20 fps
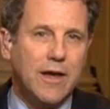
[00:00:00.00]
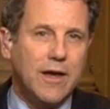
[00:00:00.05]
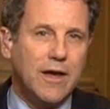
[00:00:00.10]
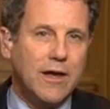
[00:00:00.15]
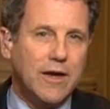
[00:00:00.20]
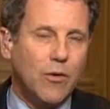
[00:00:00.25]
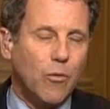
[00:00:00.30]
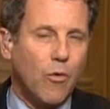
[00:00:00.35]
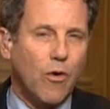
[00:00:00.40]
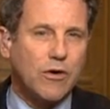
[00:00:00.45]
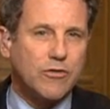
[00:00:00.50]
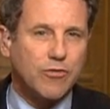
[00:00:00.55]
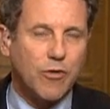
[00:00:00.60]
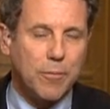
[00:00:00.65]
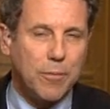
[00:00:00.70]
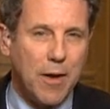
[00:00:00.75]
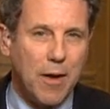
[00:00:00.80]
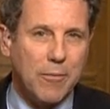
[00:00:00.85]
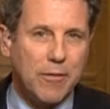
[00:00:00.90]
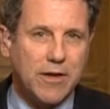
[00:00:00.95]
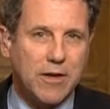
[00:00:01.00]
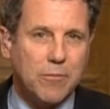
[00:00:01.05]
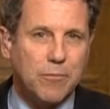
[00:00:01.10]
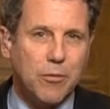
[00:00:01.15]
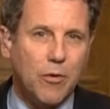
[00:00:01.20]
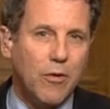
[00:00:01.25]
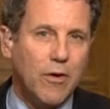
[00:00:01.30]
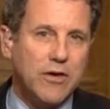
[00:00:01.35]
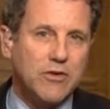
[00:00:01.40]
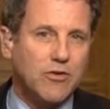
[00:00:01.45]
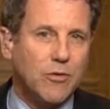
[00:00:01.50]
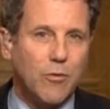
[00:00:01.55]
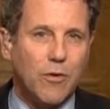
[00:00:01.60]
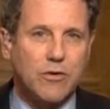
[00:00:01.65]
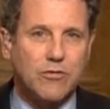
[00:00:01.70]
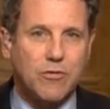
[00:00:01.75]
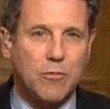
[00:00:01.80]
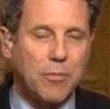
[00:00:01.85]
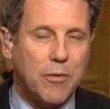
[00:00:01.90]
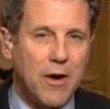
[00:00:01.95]
And it works for public employees, it
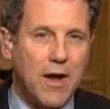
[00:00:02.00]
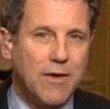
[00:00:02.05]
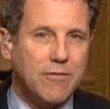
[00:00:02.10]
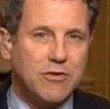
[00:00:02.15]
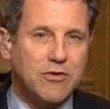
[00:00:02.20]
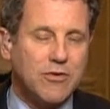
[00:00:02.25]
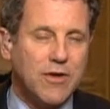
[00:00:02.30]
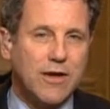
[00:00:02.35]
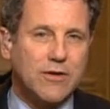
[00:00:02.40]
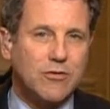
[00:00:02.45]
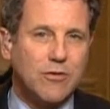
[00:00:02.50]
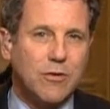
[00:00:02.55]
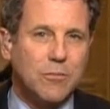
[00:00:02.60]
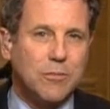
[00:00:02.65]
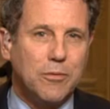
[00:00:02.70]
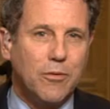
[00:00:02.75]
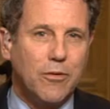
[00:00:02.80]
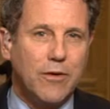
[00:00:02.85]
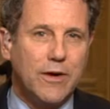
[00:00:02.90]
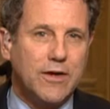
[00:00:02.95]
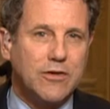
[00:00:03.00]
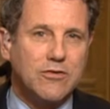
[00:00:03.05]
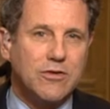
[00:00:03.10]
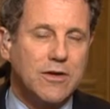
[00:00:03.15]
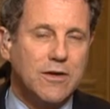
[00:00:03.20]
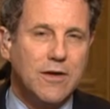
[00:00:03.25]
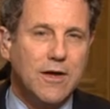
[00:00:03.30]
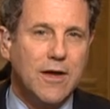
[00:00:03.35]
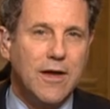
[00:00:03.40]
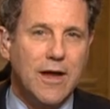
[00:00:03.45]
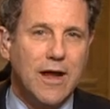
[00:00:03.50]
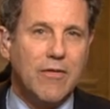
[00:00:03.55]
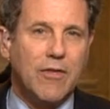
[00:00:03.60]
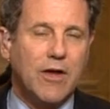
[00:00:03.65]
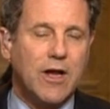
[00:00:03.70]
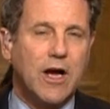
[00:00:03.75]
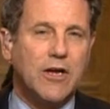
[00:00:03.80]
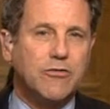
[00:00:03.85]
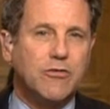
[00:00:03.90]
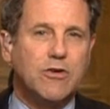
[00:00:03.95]
works for private sector employees, and
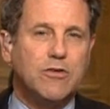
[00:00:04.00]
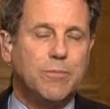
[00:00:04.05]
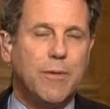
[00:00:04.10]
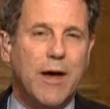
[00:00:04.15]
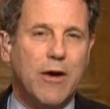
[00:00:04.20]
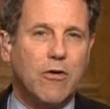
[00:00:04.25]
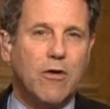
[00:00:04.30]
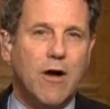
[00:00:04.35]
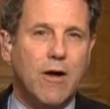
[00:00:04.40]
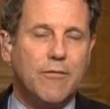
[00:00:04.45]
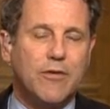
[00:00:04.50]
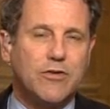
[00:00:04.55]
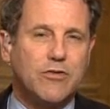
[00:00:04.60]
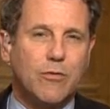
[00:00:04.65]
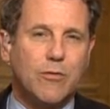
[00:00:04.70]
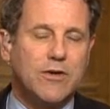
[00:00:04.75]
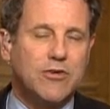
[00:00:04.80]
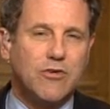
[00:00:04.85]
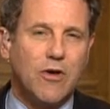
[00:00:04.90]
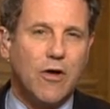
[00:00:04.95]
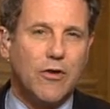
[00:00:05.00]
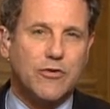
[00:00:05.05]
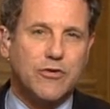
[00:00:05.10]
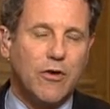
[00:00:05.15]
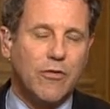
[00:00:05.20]
the country's better off as a result.